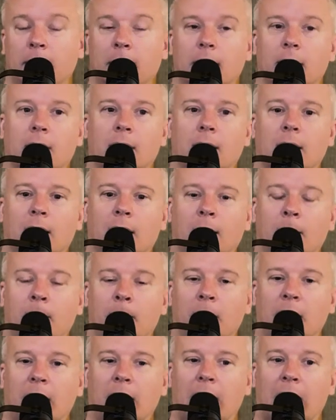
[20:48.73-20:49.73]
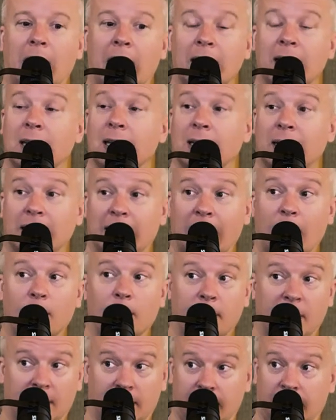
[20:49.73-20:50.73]
I needed
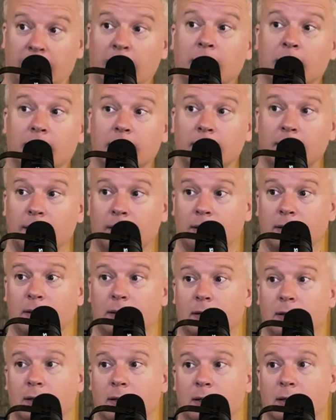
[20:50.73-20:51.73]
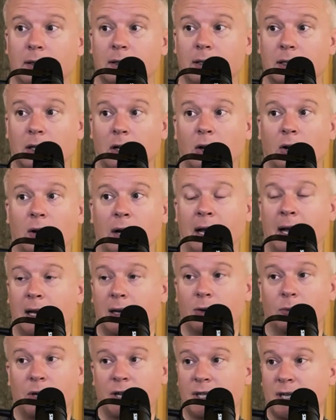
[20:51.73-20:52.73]
accountability. So I had
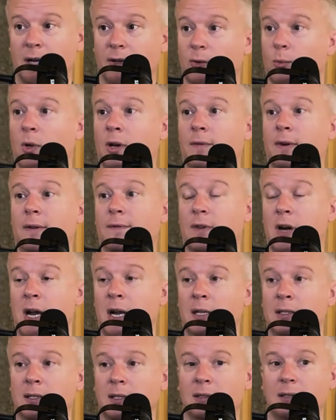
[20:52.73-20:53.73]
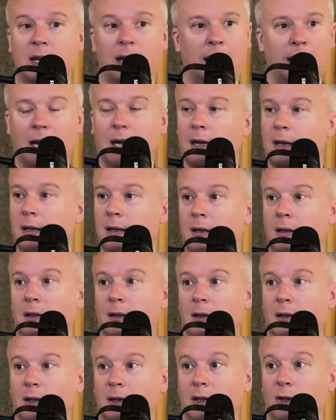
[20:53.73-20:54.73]
to reach out to one of our friends and say, hey,
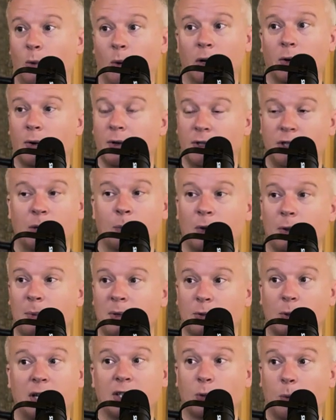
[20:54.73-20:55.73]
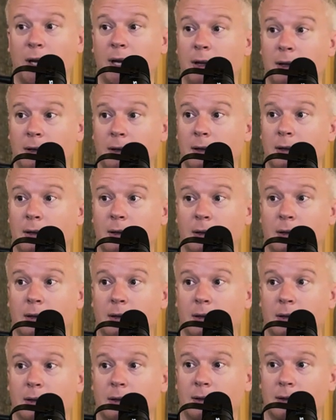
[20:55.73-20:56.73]
you want to go to the gym with me twice a week?
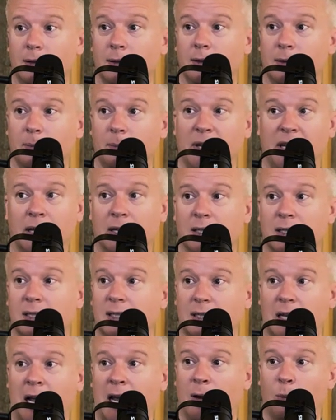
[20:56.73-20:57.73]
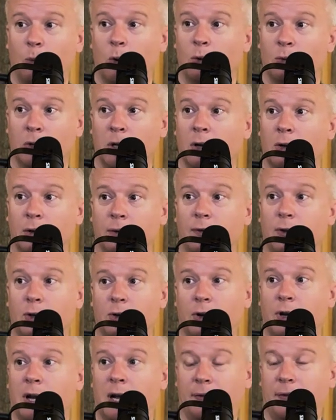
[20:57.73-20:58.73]
Because I won't go if
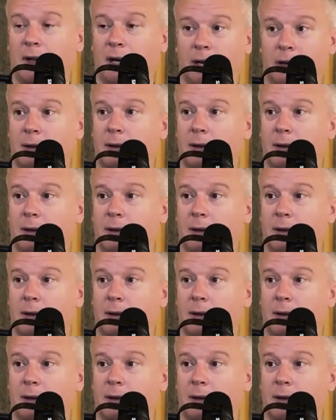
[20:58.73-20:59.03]
you're not there.